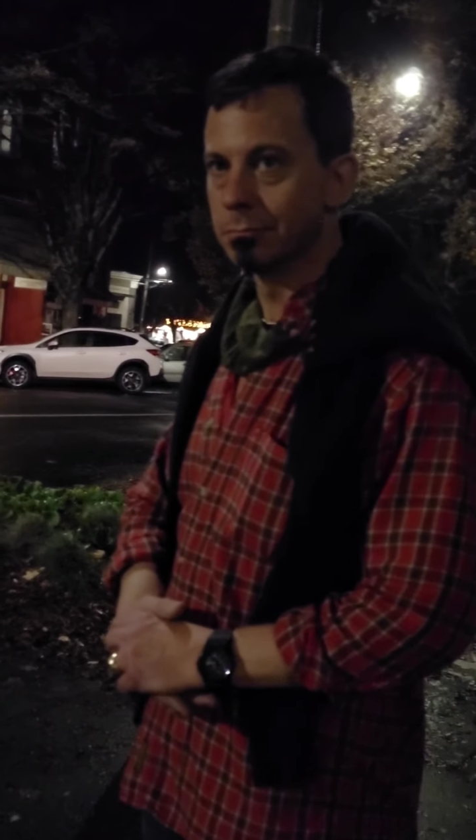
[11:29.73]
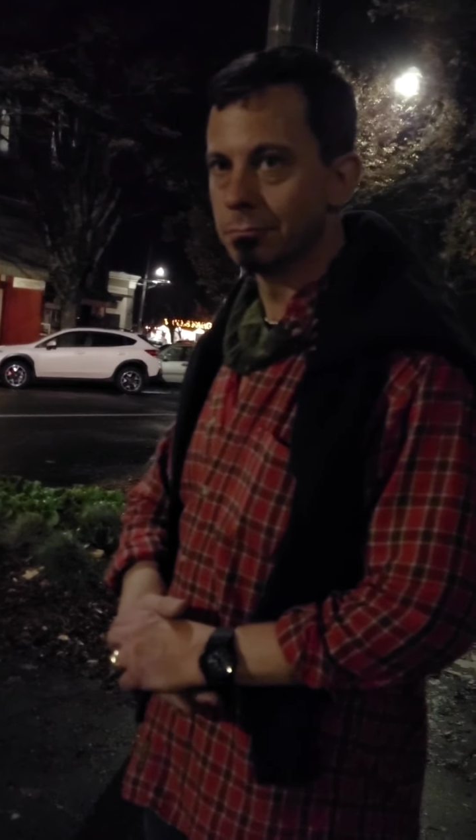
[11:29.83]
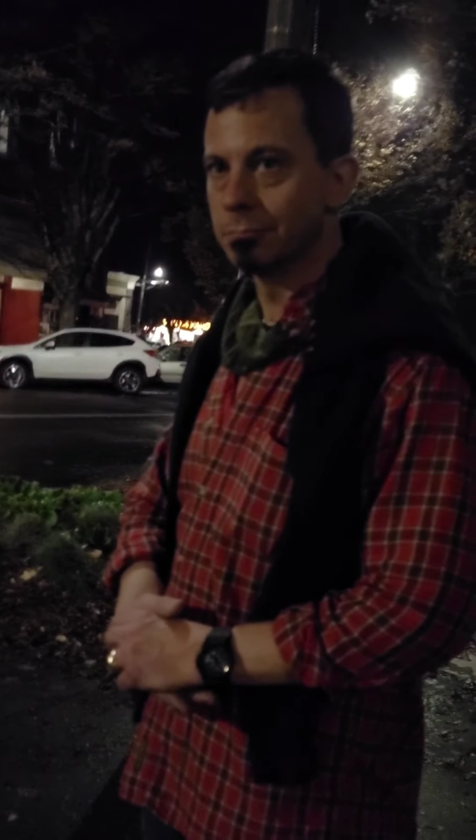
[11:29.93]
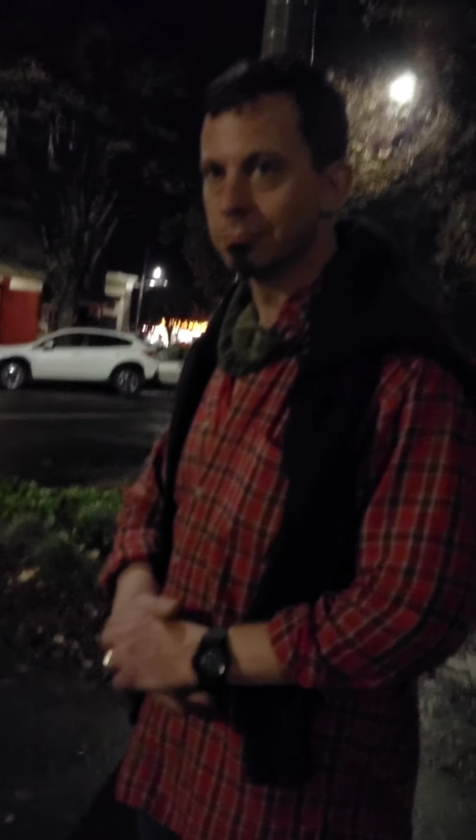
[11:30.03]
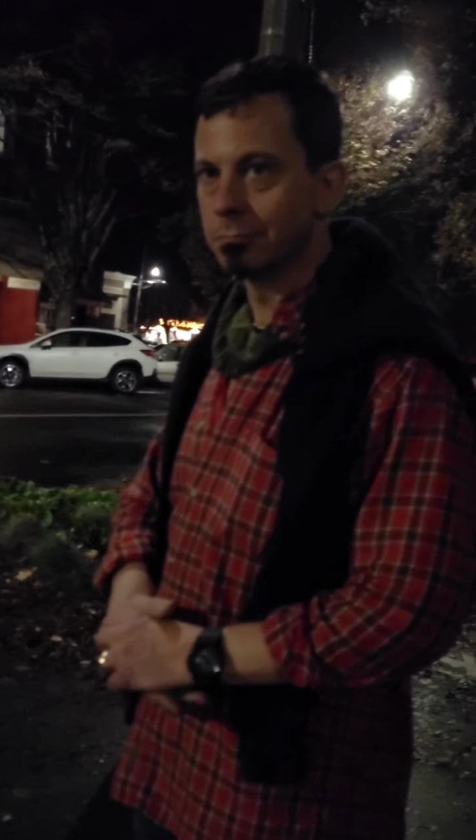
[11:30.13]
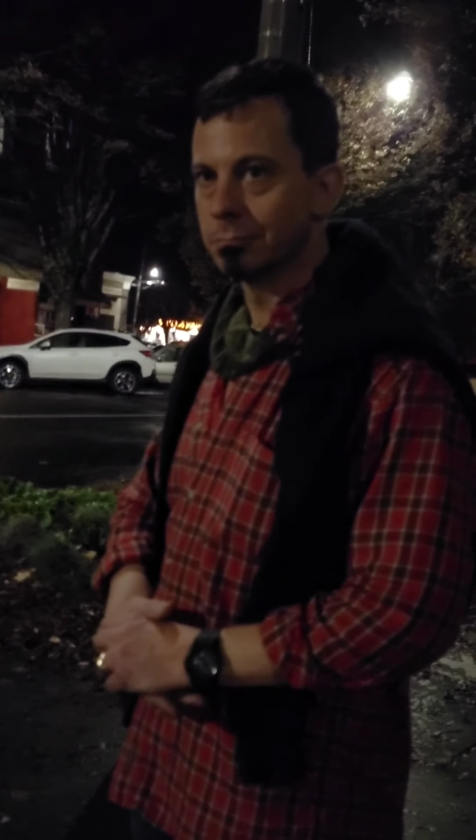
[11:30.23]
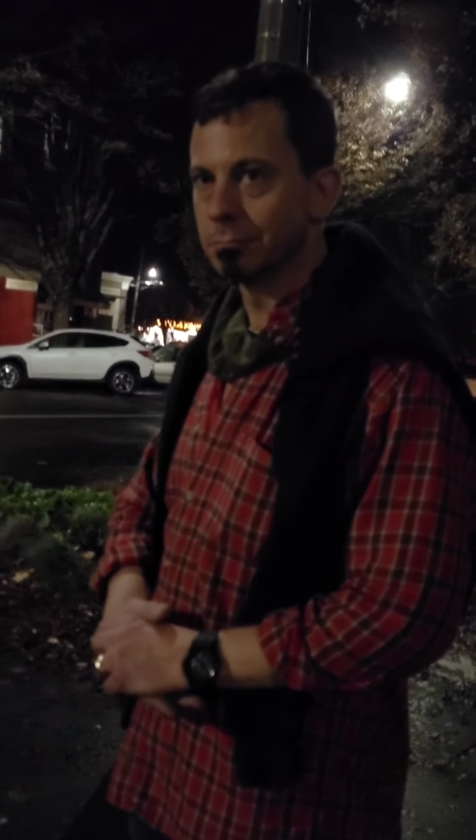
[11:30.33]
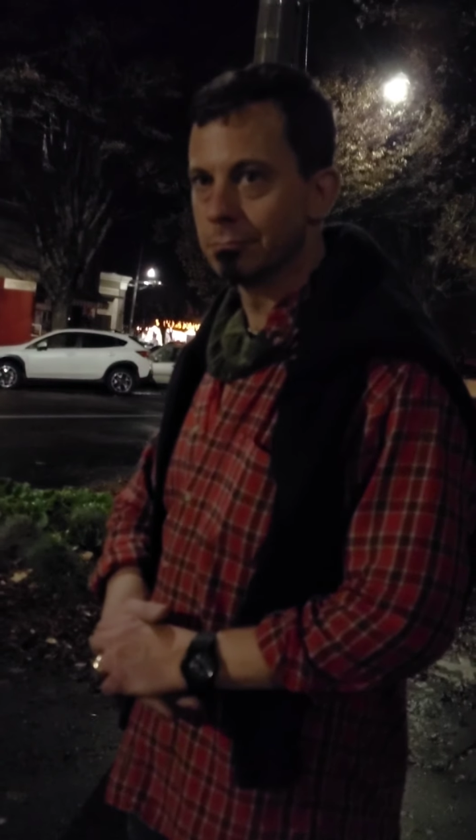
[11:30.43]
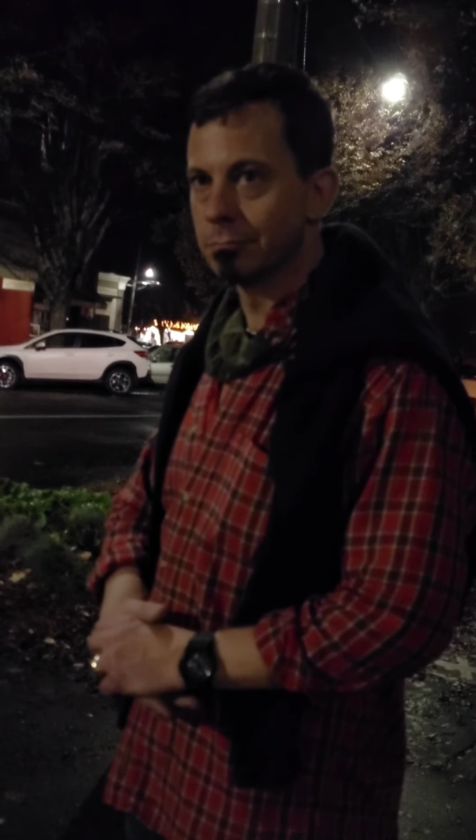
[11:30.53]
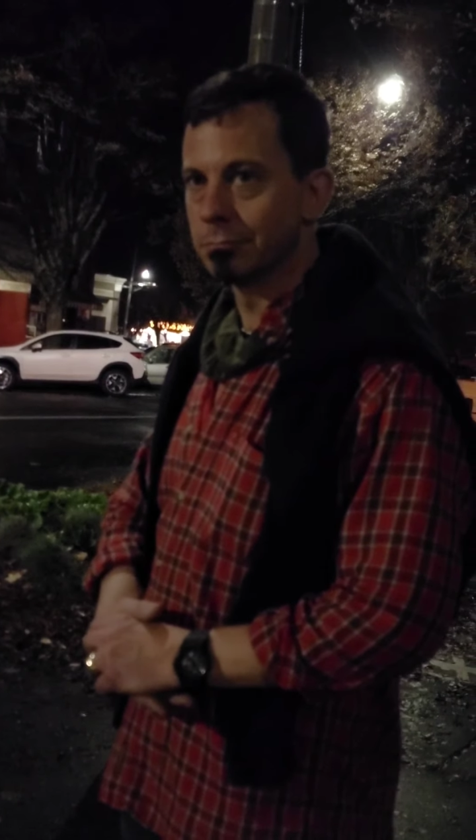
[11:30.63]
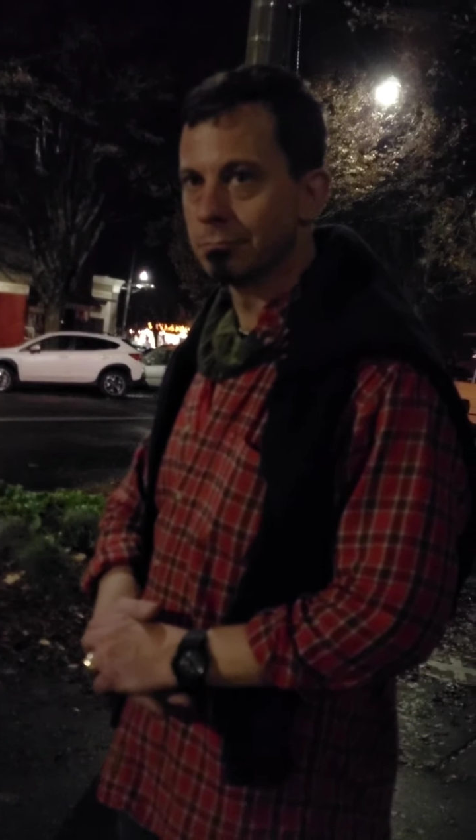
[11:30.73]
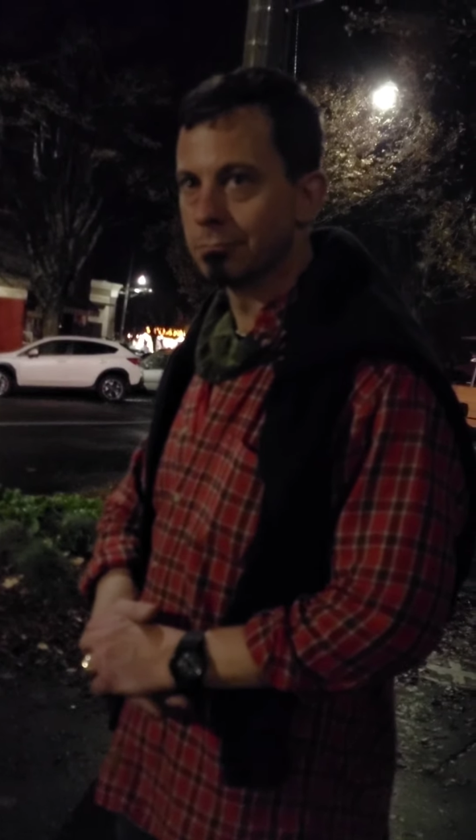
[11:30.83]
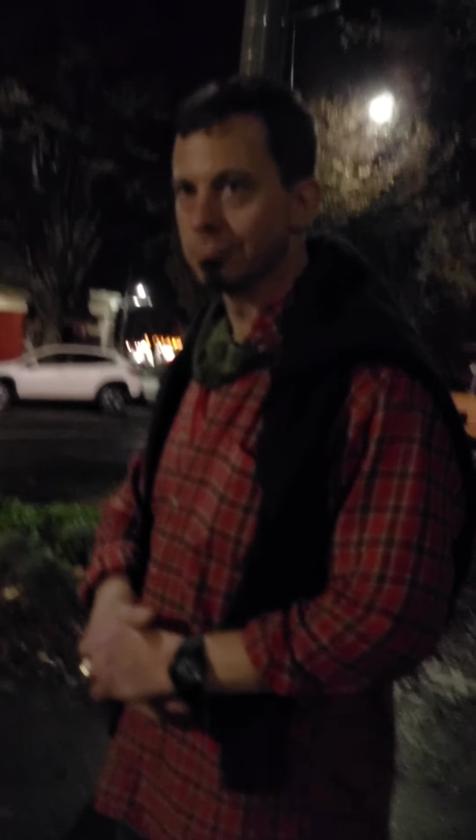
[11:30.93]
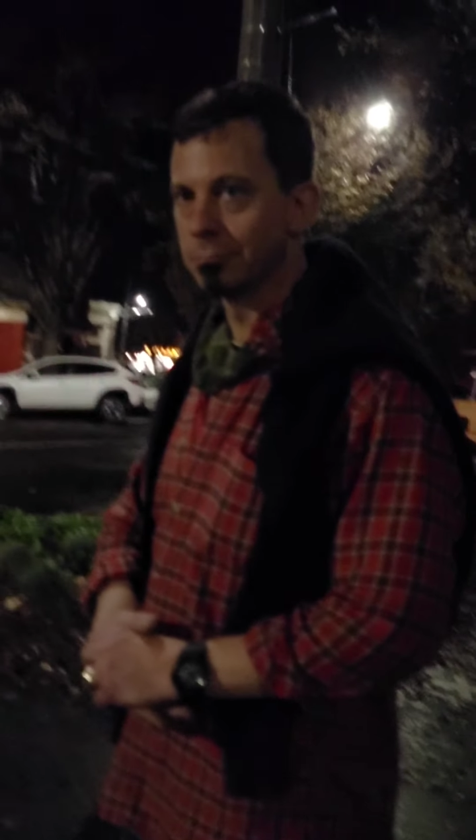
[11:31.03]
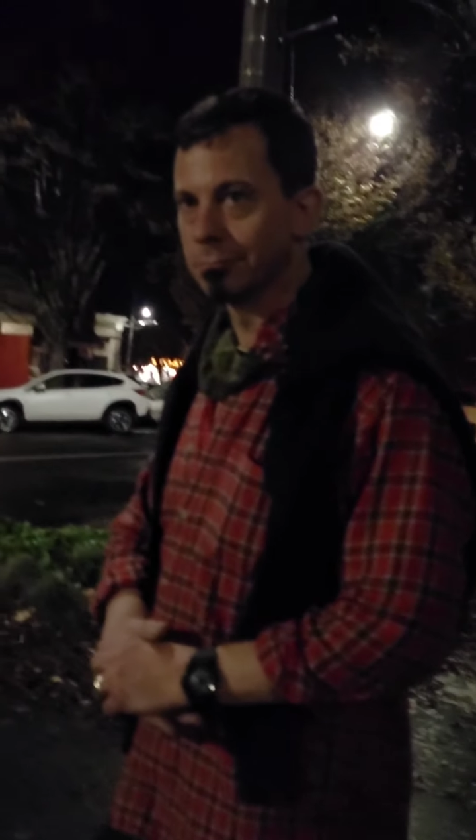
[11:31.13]
you just wanting to
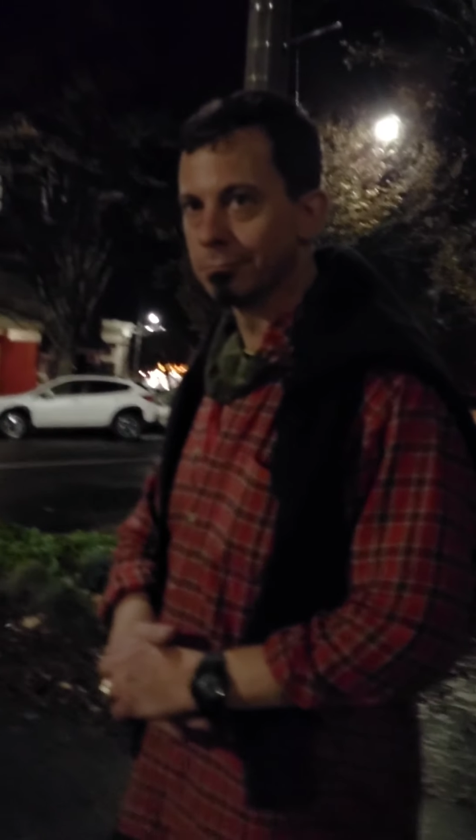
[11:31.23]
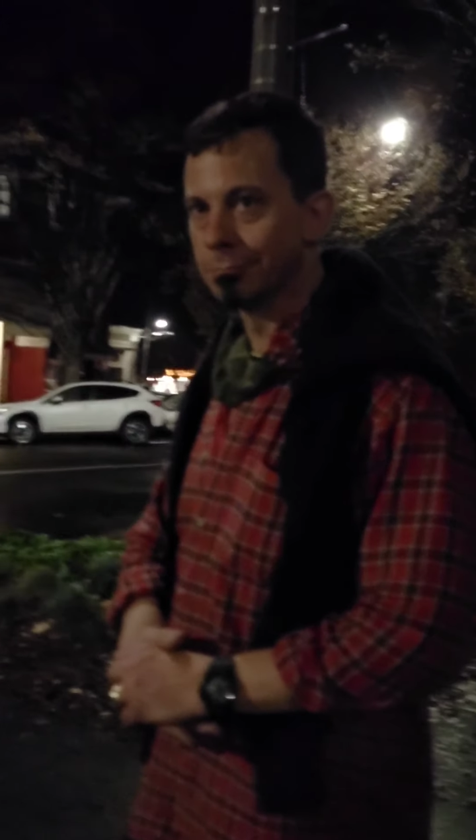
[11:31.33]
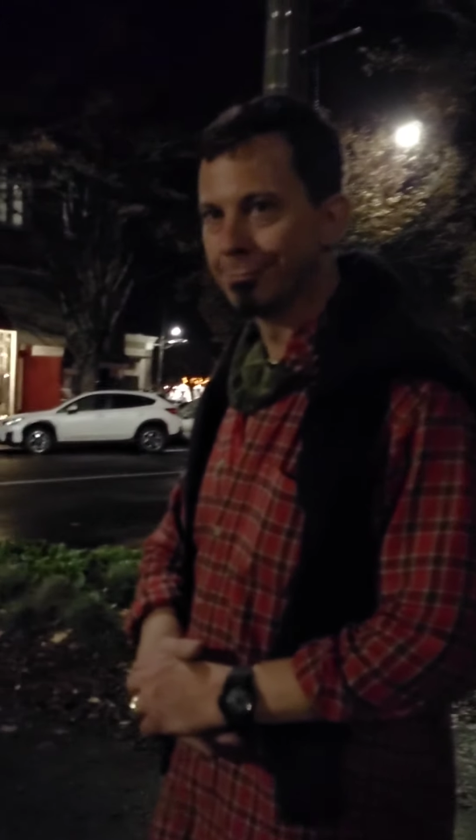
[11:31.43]
read